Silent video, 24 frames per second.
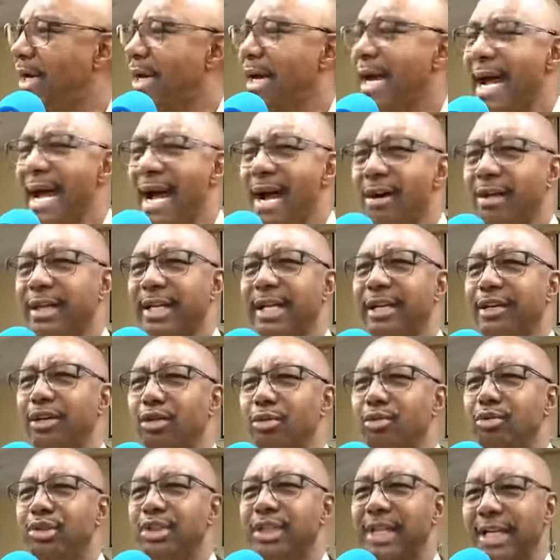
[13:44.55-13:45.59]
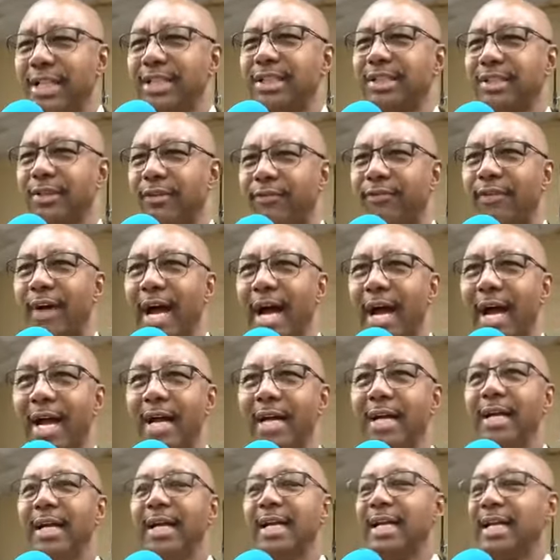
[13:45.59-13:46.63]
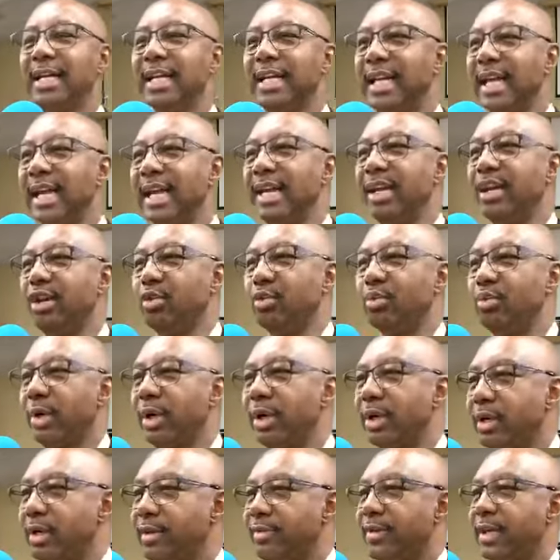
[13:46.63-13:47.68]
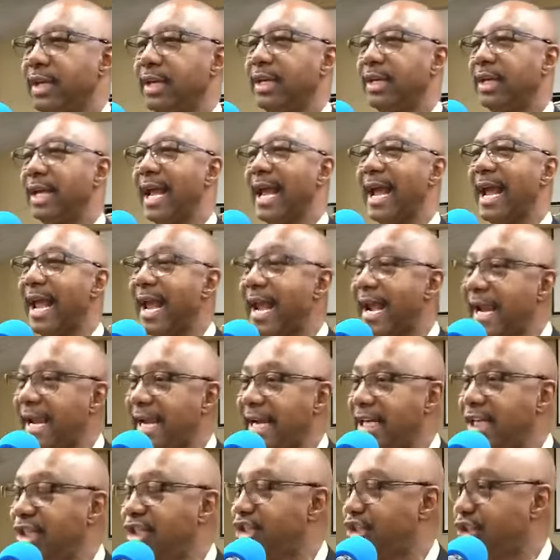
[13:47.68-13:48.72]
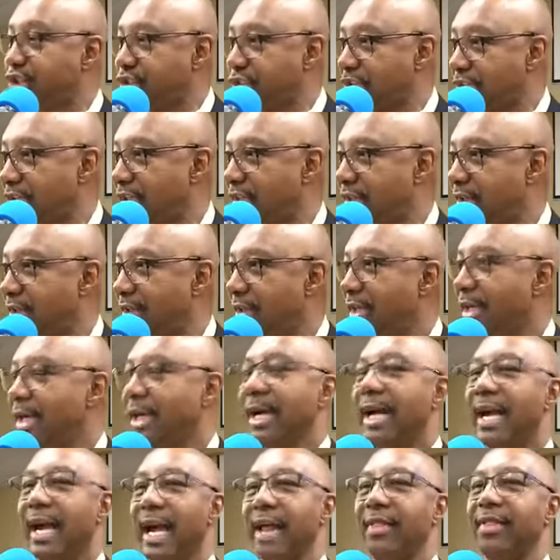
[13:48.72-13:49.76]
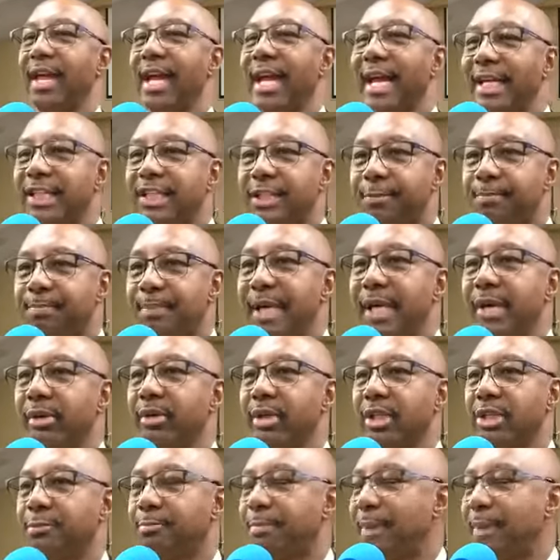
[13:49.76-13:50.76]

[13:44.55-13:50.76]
How can you justify getting rid of the aged and the experienced